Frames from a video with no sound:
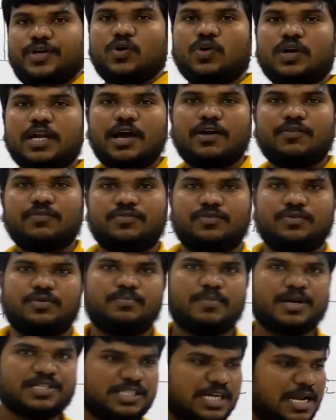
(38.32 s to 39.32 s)
don't have
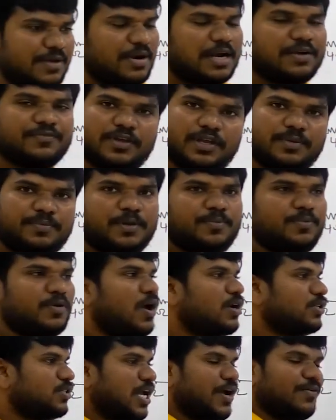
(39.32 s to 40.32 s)
much time and we people
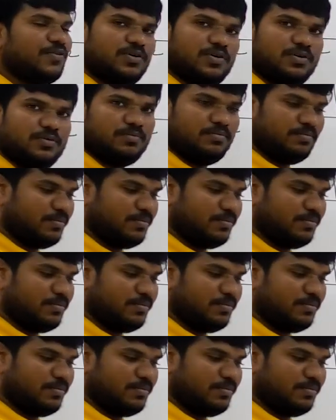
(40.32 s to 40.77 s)
also have